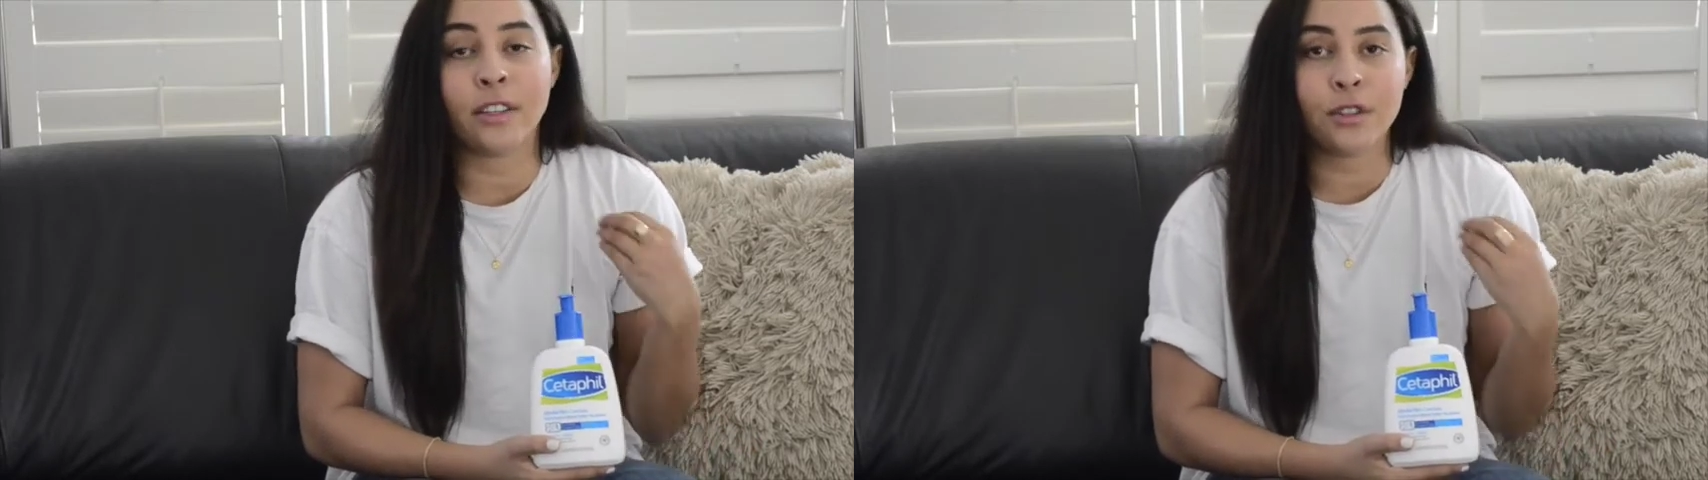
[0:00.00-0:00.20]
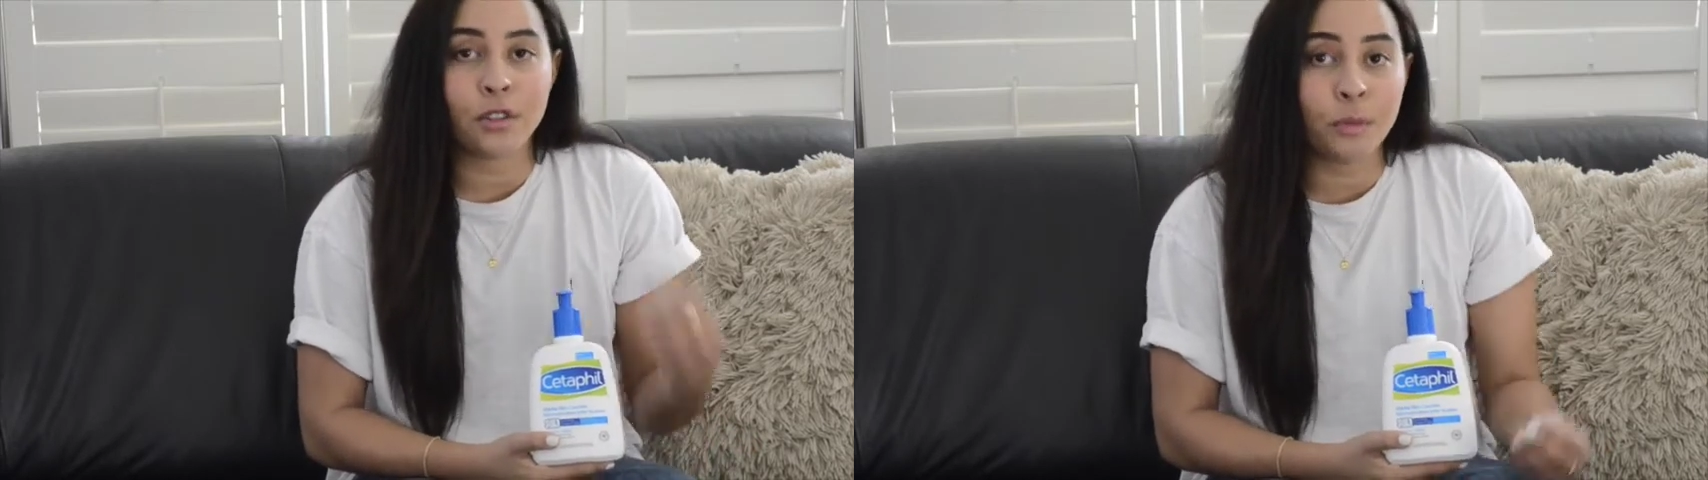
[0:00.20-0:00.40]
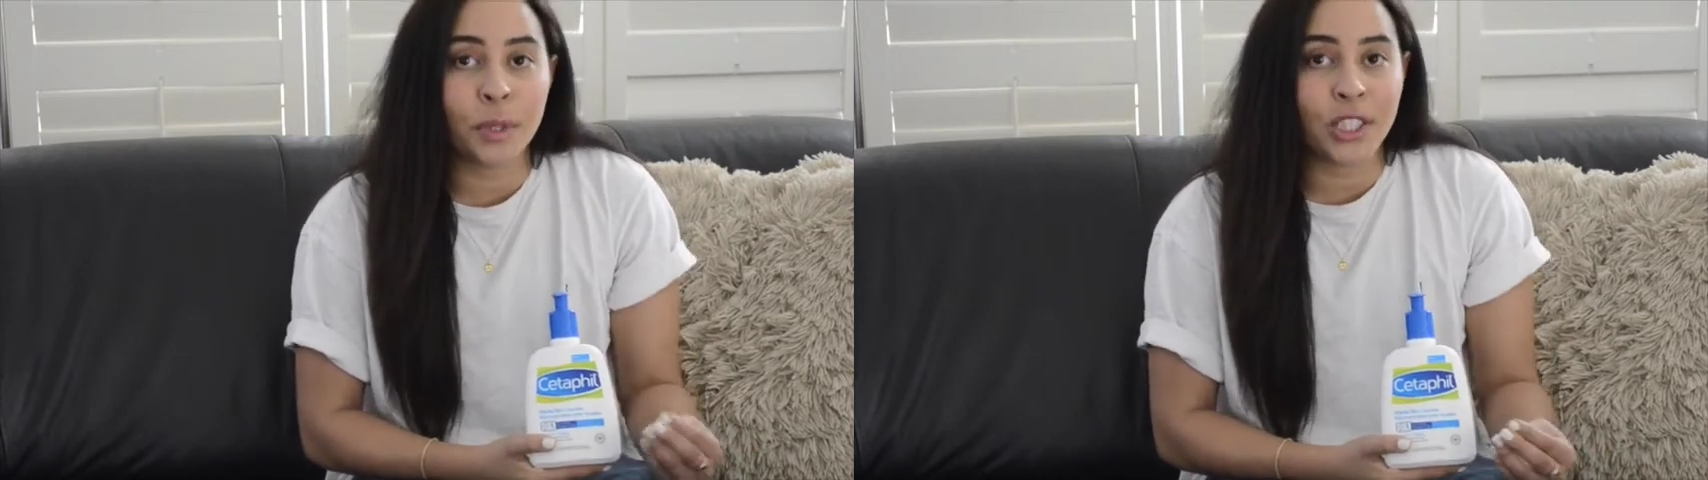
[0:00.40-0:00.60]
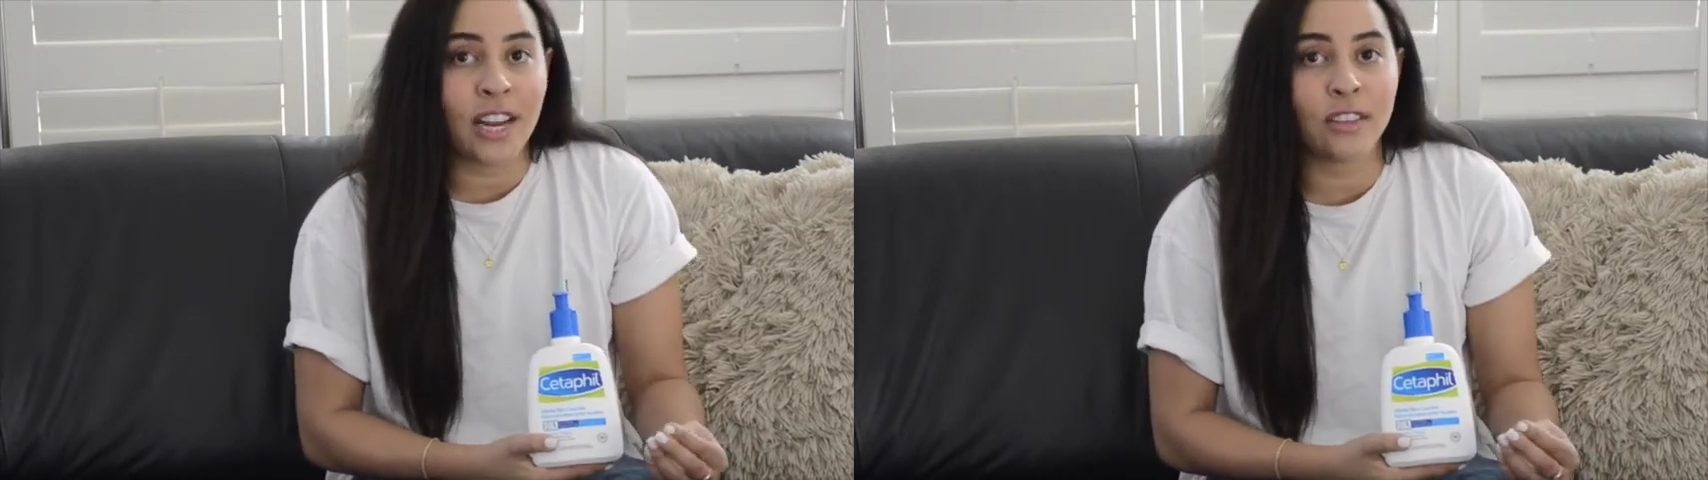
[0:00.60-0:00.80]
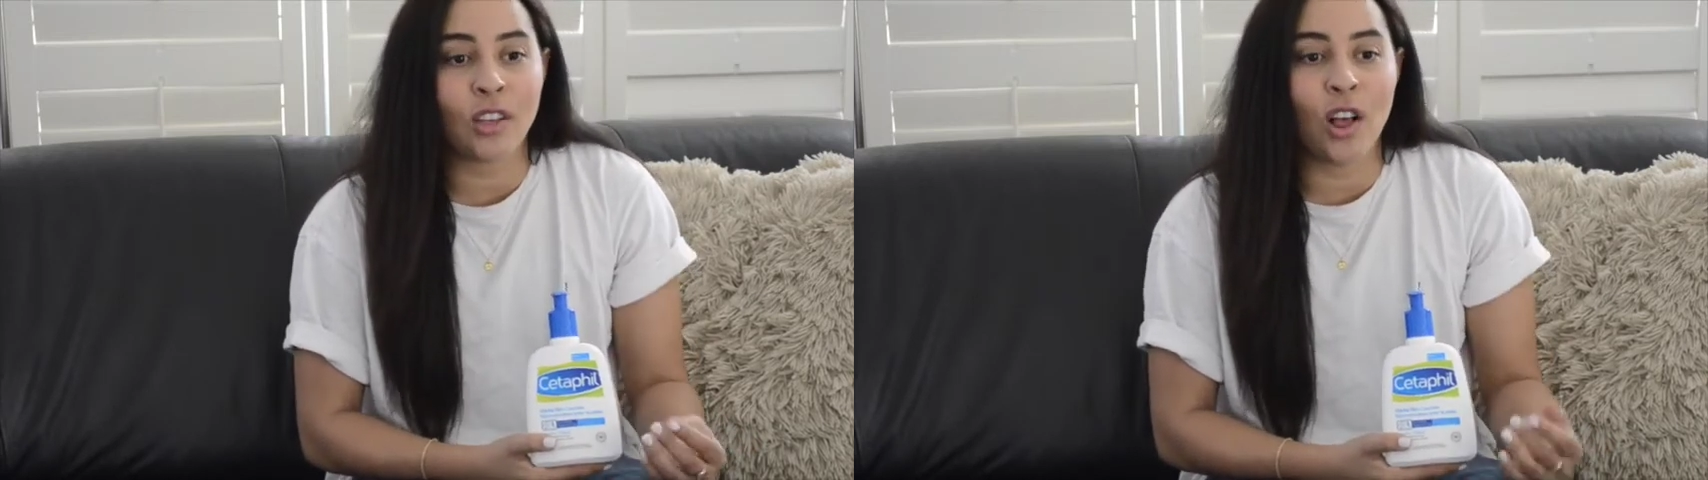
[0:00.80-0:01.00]
super
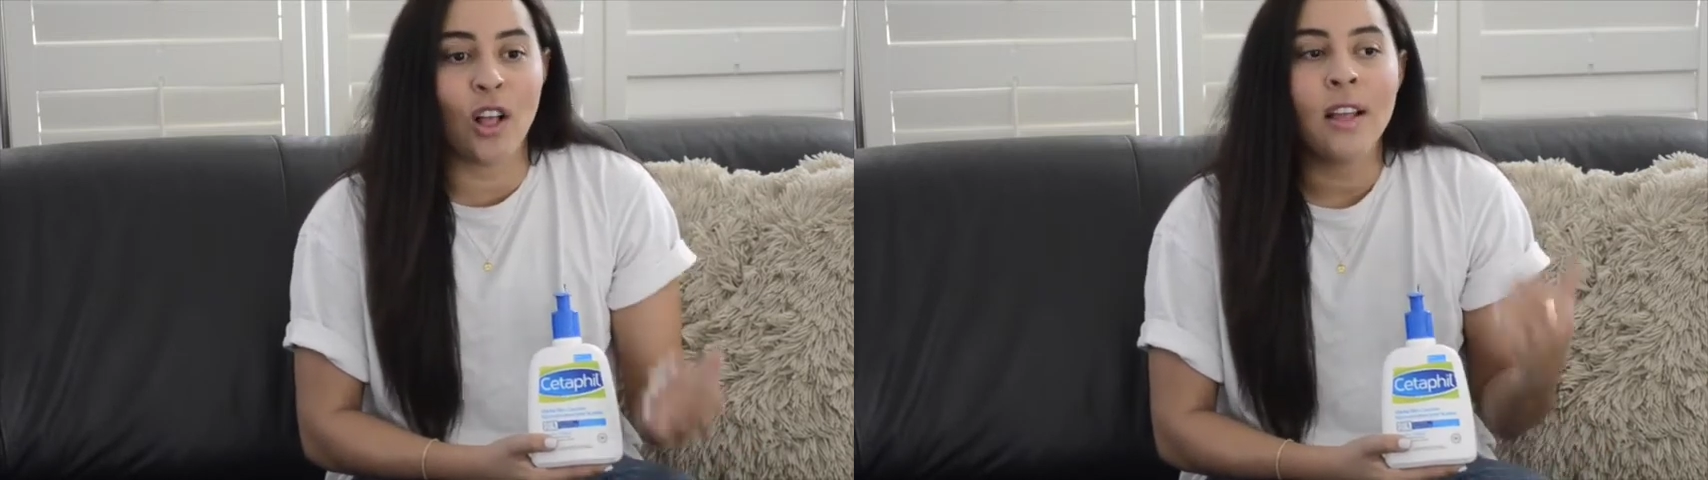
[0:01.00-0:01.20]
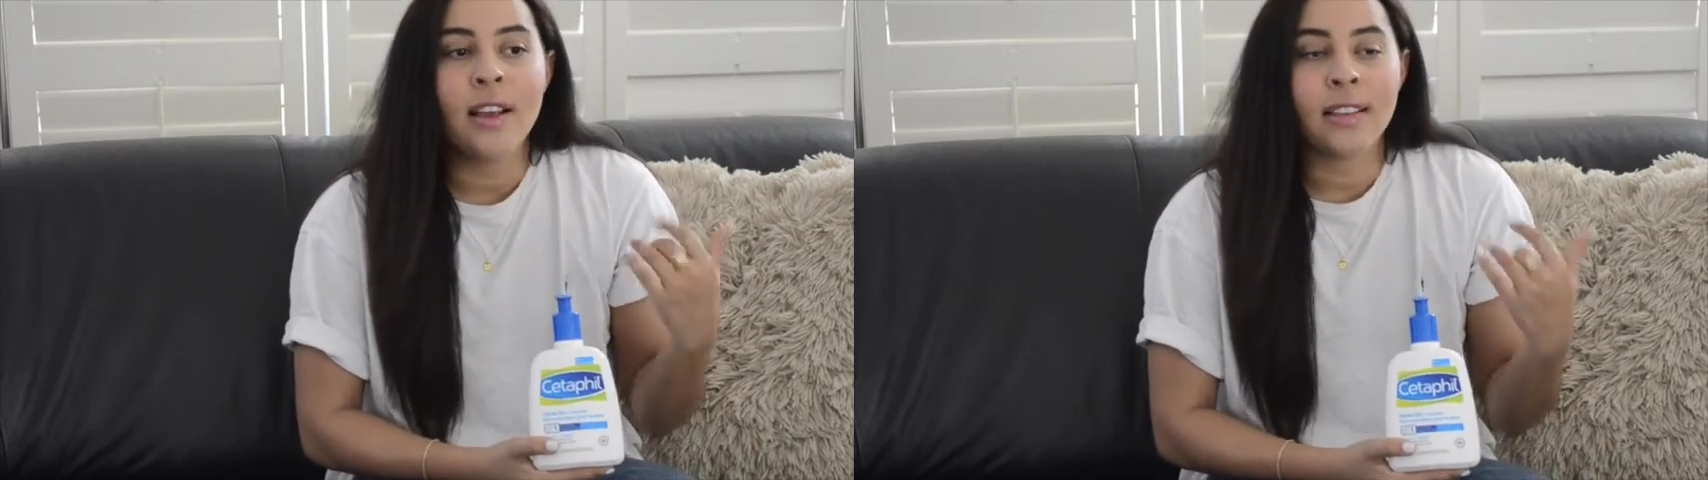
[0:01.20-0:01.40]
gentle.